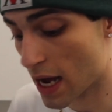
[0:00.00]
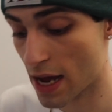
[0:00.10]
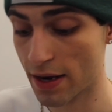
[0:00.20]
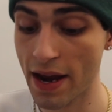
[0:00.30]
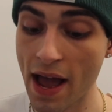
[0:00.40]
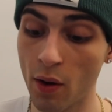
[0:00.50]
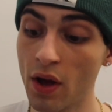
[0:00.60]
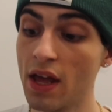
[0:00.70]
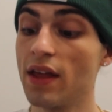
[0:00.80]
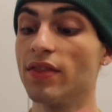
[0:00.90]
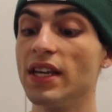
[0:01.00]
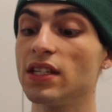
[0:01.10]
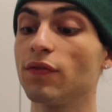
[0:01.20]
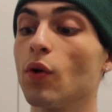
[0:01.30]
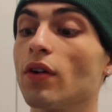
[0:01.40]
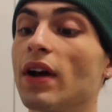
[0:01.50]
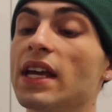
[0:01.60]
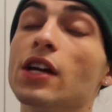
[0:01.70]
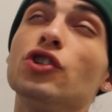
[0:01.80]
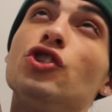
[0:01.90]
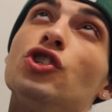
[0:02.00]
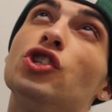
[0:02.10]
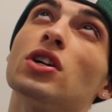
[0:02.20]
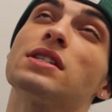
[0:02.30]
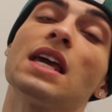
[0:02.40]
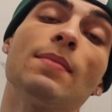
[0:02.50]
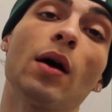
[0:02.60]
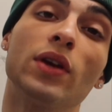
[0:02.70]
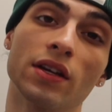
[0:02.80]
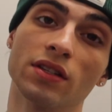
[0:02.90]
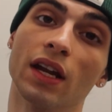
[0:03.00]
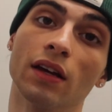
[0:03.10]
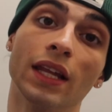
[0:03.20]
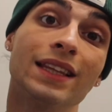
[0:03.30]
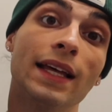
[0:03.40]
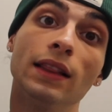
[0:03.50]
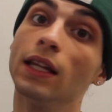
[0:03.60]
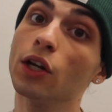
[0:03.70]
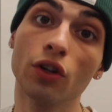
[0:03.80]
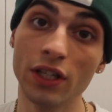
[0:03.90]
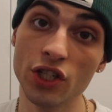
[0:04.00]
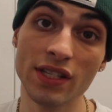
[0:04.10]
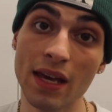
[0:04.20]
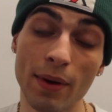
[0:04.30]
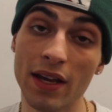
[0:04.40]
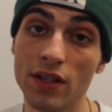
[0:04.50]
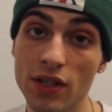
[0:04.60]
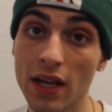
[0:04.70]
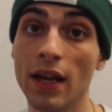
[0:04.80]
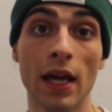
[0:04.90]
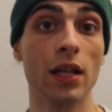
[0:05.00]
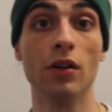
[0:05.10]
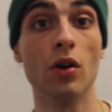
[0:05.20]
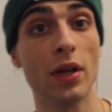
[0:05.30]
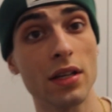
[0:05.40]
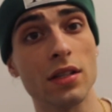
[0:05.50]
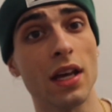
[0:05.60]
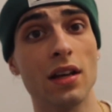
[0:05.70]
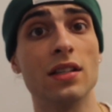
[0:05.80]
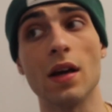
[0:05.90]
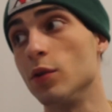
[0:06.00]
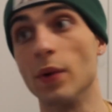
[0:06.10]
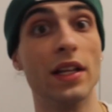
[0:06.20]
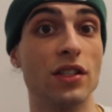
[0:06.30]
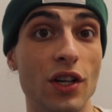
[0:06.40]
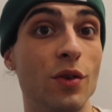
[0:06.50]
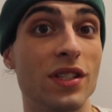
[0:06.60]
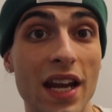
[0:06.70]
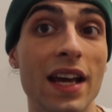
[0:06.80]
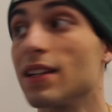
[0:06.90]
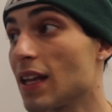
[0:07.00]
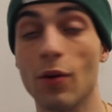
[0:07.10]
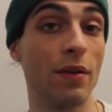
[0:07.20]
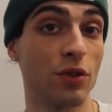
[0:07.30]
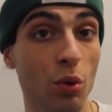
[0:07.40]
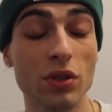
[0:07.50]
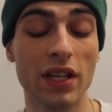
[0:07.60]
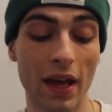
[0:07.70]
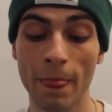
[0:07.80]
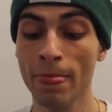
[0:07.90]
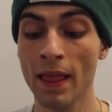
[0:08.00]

God. Now, these four right here just came out yesterday. Like they literally just came out yesterday and I didn't go yesterday because I was waiting to go today because I don't have school today.